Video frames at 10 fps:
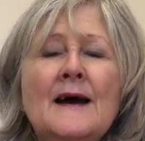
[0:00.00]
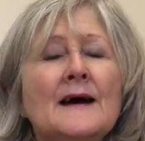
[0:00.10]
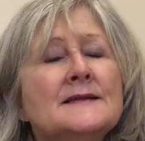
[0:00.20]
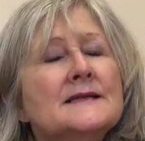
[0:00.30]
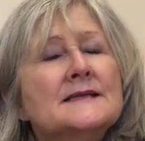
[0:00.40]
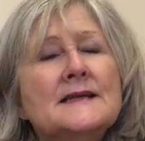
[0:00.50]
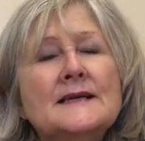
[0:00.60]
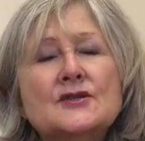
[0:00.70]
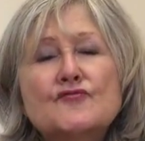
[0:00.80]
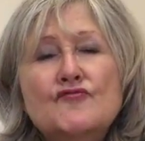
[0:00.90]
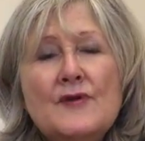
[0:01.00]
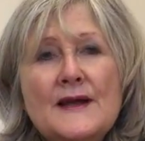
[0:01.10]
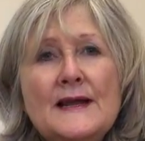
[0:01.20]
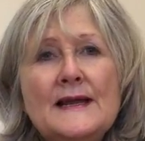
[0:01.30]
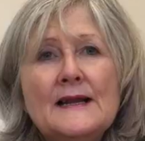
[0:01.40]
And it states
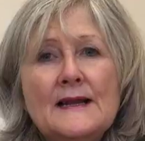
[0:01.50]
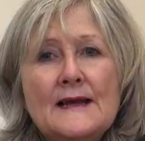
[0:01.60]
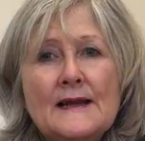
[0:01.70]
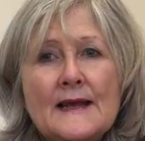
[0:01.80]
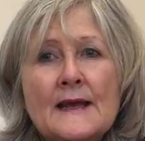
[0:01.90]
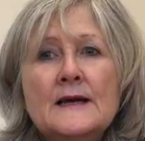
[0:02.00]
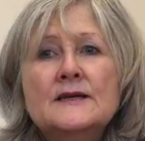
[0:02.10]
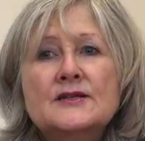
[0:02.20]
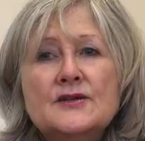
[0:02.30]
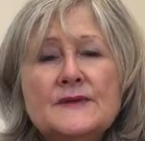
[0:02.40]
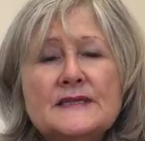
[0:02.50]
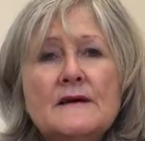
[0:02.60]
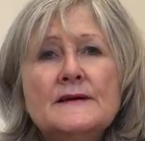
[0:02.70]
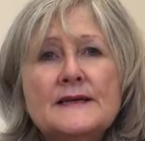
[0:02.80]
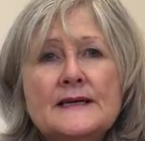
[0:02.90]
really clearly,
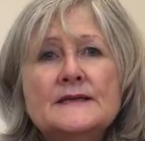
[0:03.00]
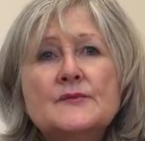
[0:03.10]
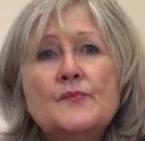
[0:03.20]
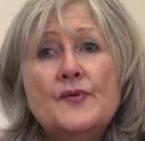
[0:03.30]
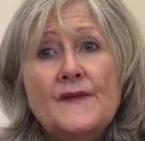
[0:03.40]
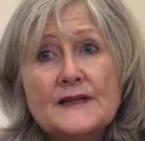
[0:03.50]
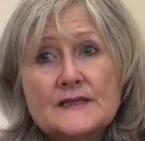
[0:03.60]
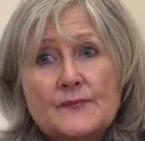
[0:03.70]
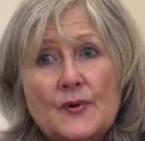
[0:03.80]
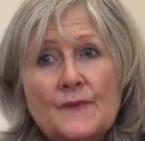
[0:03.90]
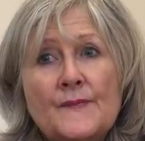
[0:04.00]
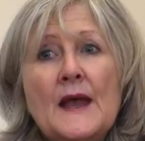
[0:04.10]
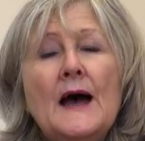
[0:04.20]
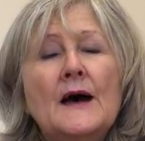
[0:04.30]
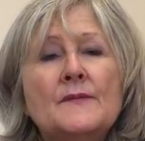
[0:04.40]
suicide is preventable,
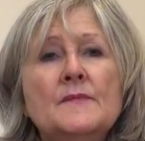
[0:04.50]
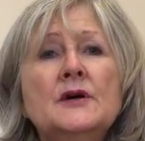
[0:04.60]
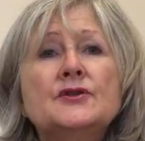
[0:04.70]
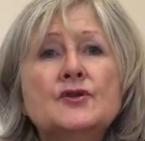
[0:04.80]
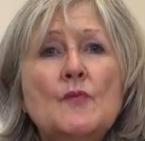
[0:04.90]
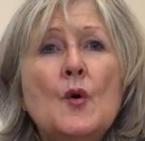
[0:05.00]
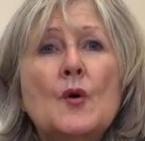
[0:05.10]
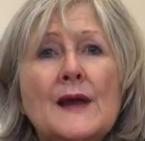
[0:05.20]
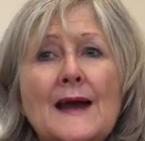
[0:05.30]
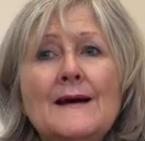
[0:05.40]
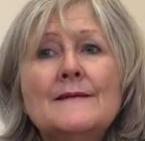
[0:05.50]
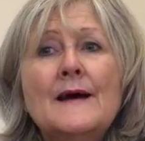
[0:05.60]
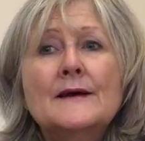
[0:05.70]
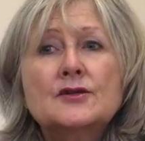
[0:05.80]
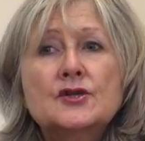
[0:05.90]
and much more can
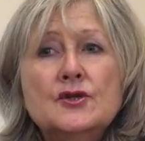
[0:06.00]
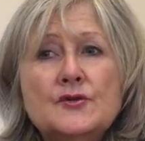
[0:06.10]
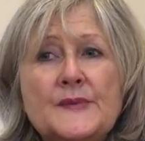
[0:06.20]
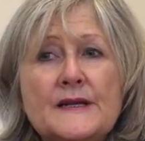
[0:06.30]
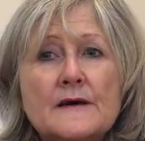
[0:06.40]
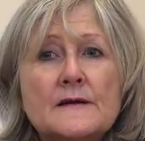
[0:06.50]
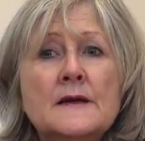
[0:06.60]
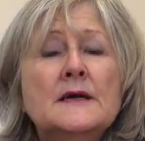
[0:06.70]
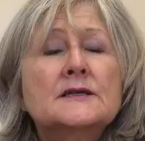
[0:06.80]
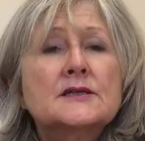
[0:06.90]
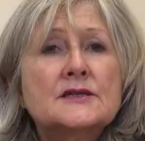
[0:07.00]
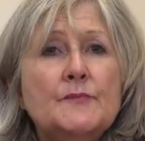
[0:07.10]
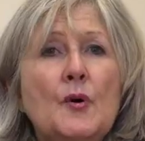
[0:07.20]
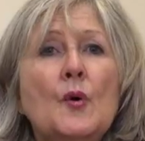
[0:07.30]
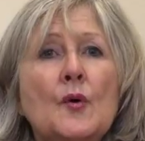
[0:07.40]
and should be done to
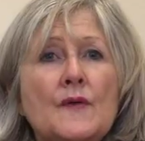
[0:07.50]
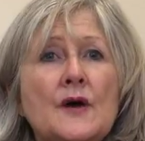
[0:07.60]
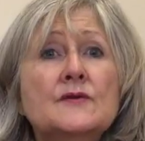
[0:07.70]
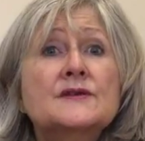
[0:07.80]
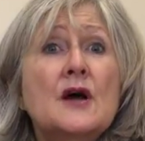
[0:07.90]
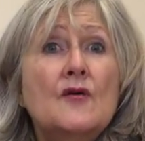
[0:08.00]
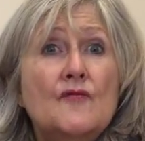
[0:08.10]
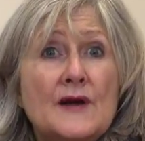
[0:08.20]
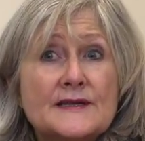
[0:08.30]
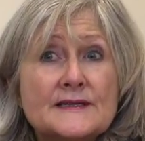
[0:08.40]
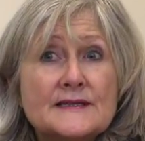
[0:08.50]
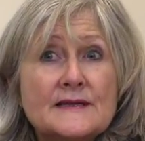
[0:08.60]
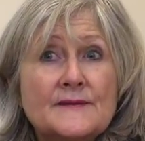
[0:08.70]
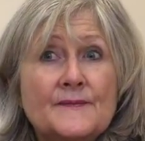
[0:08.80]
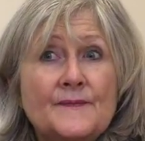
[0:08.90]
support those at risk.
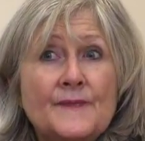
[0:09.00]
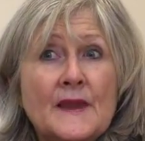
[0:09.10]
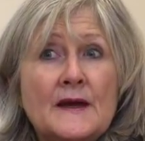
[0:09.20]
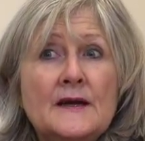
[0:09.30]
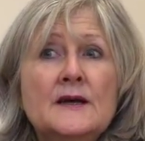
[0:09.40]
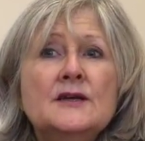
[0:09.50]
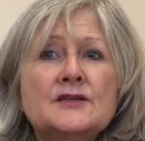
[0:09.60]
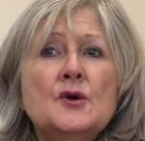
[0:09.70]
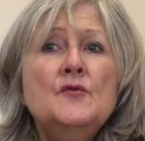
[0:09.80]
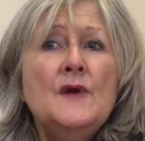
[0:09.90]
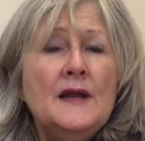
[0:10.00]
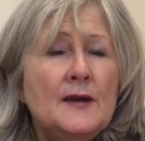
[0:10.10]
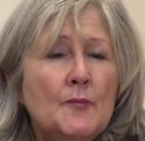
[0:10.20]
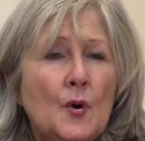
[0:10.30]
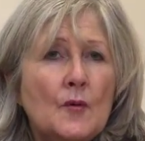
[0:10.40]
So a really
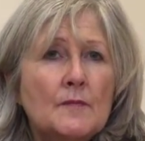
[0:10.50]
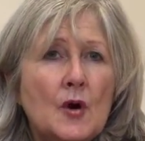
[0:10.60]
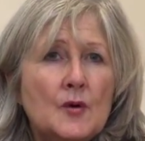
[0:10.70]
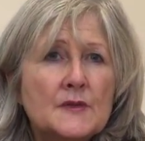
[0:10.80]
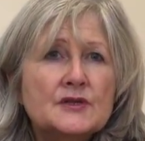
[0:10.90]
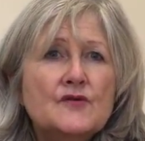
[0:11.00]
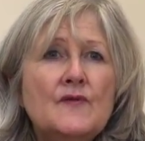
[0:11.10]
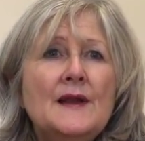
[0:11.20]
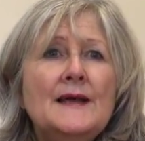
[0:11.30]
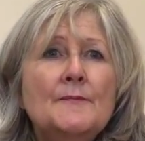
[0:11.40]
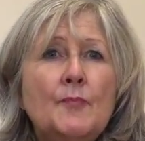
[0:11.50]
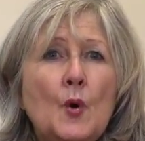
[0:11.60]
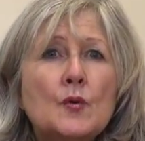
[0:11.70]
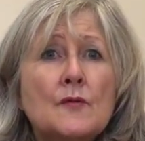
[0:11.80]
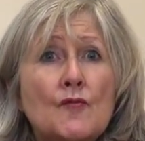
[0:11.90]
important moment, a really
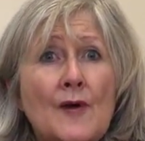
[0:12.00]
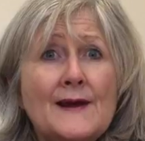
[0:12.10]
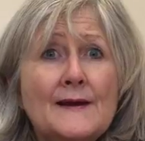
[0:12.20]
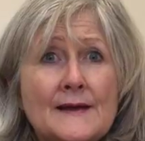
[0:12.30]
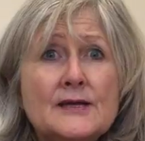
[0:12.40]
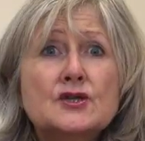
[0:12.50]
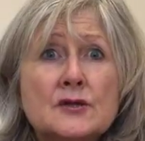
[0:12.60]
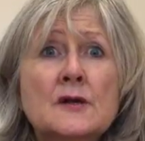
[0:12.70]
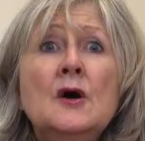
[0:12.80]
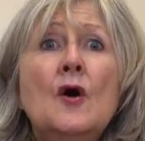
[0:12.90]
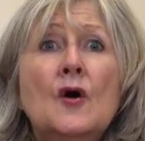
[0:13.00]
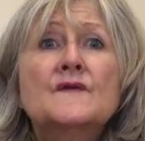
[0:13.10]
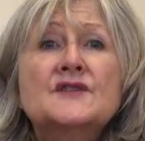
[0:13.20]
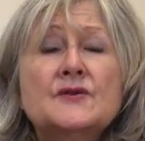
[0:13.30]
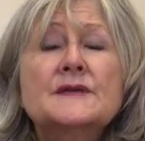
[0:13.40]
important recognition
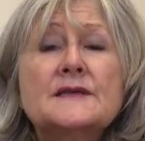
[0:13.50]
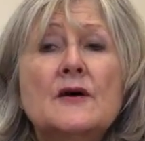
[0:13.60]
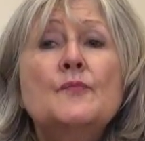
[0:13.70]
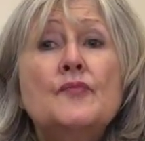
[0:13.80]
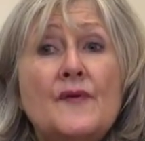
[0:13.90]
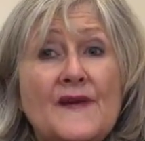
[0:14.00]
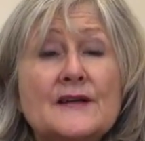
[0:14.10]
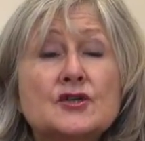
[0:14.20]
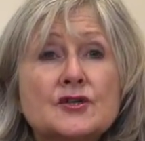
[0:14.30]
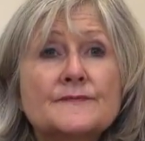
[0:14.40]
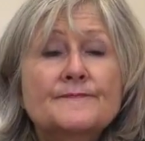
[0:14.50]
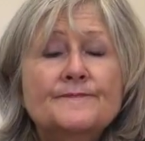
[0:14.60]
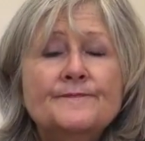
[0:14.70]
of suicide prevention.